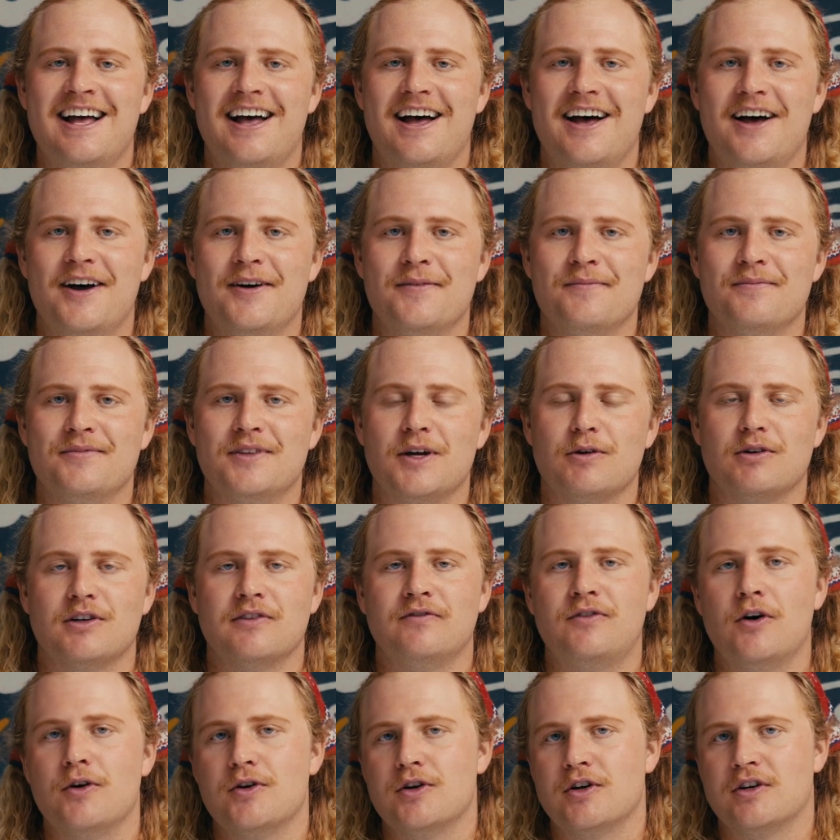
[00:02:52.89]
There were
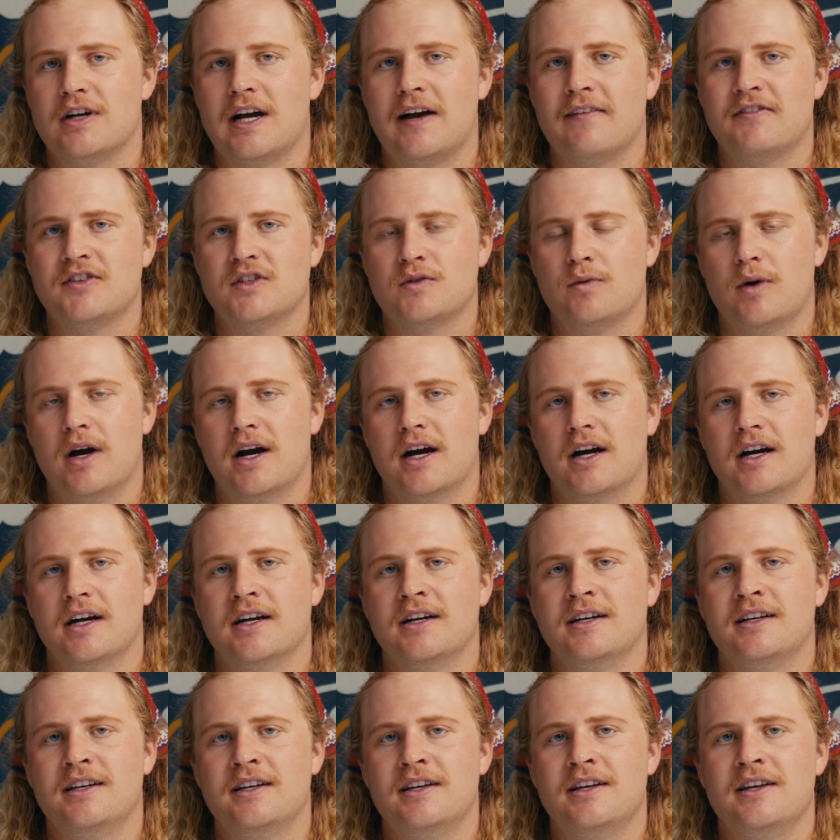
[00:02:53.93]
photographs
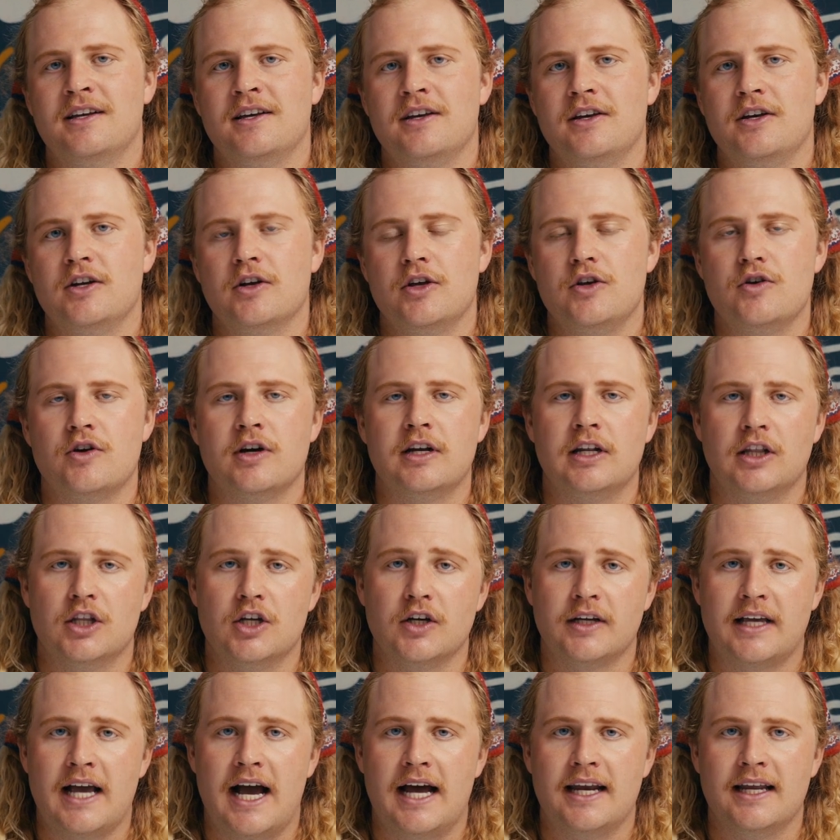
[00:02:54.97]
where you couldn't
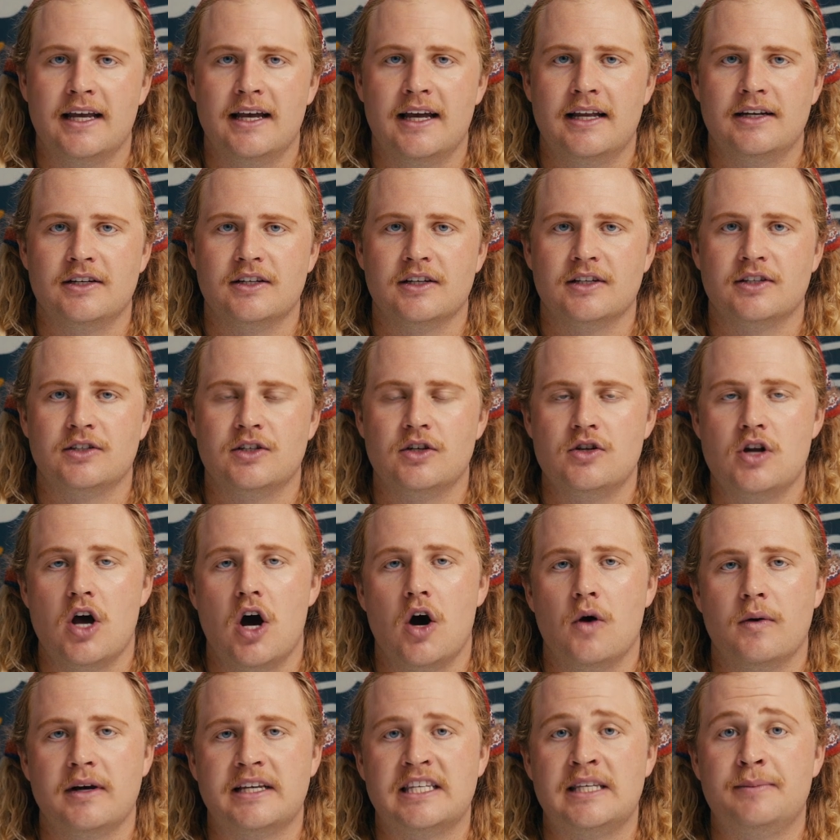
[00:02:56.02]
look at it and just
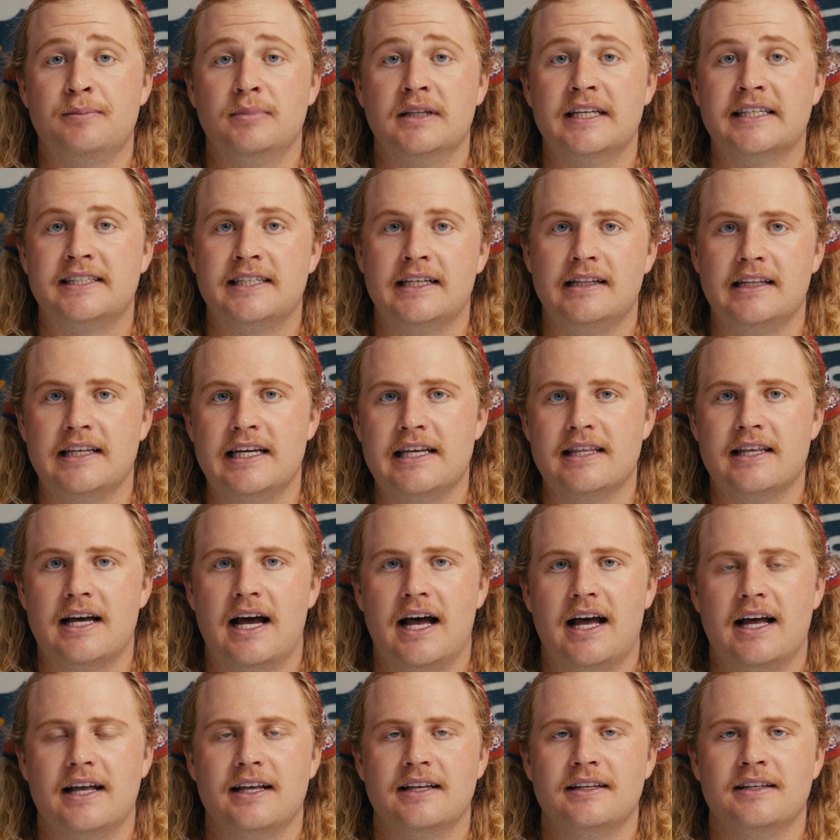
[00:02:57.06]
know explicitly
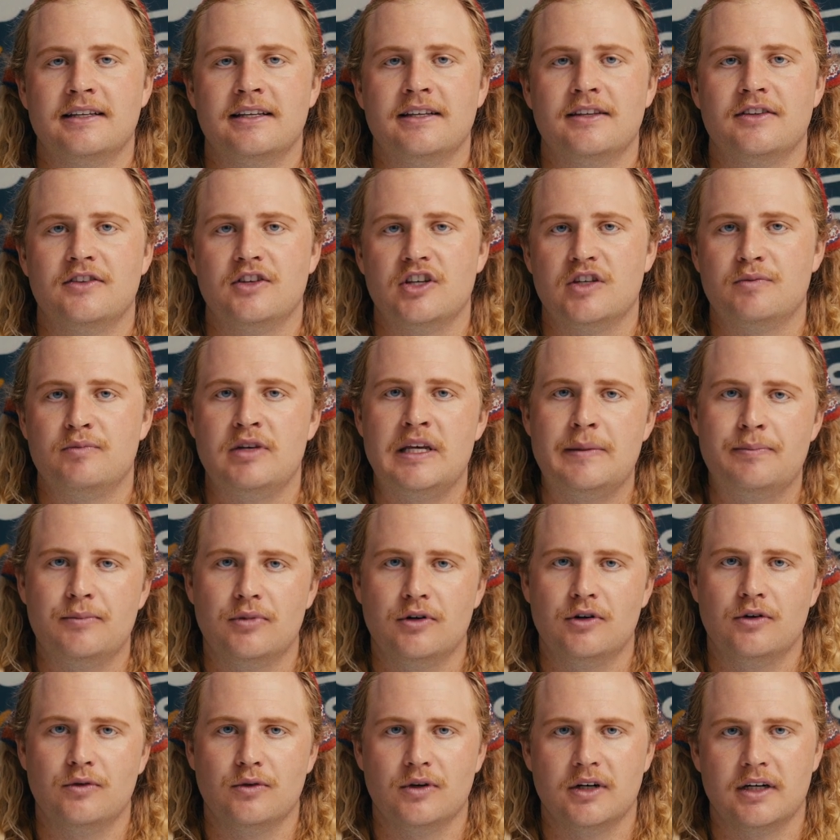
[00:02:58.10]
that these
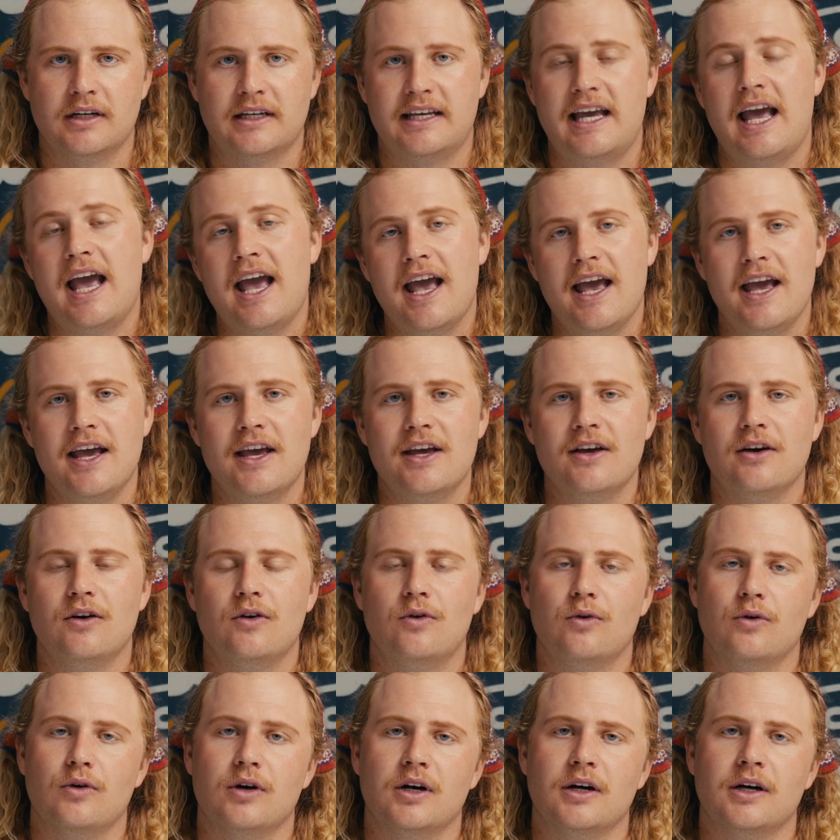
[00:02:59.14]
people were gay
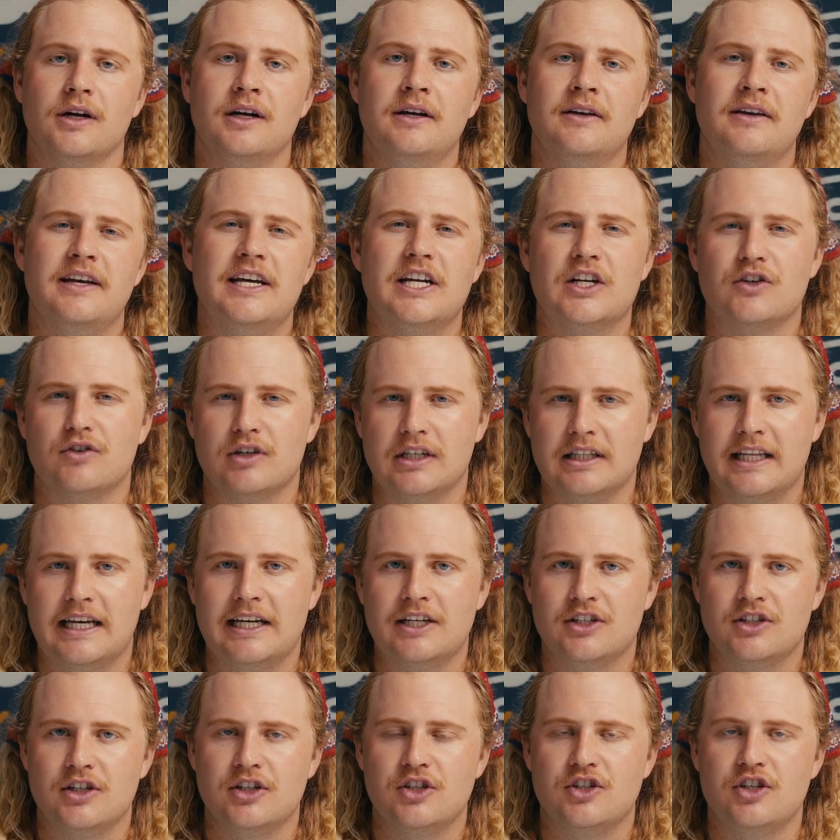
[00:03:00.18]
or in a
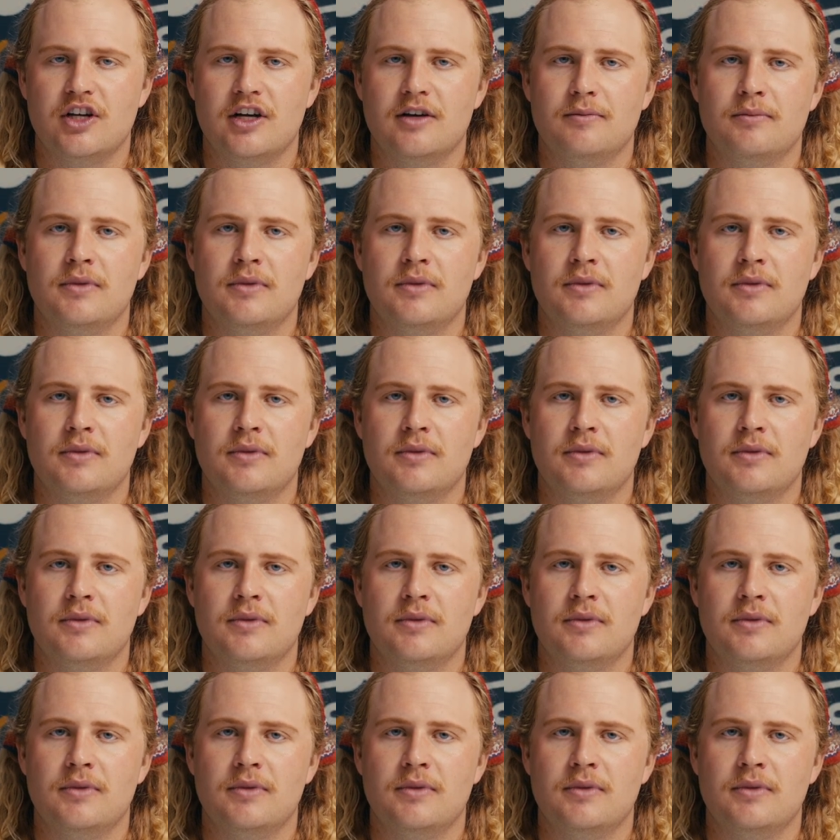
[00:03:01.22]
relationship.